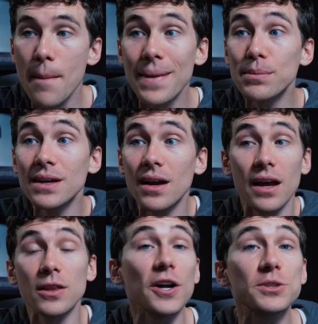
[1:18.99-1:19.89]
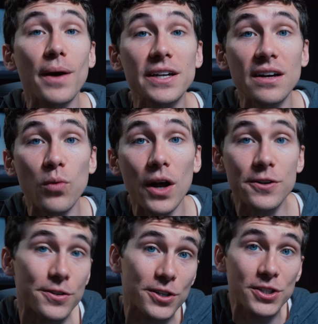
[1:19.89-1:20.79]
maybe a large body of
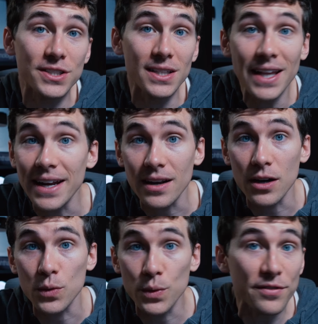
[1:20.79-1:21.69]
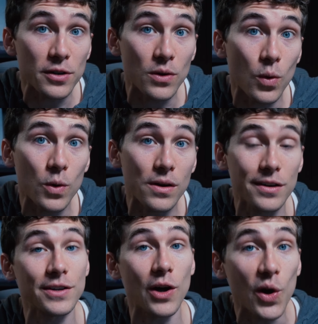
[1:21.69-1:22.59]
water, such as a lake, a river, or an